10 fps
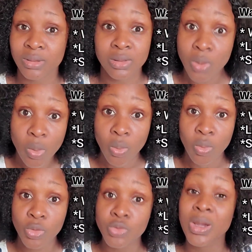No,
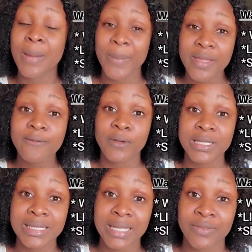you are paying for
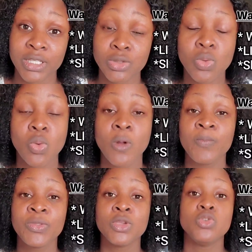this service, so
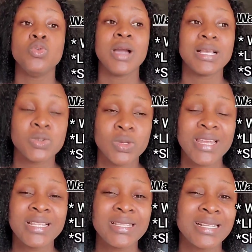you ask with
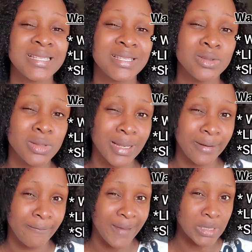anything that is not
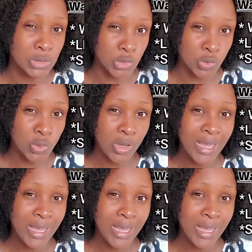clarified to you,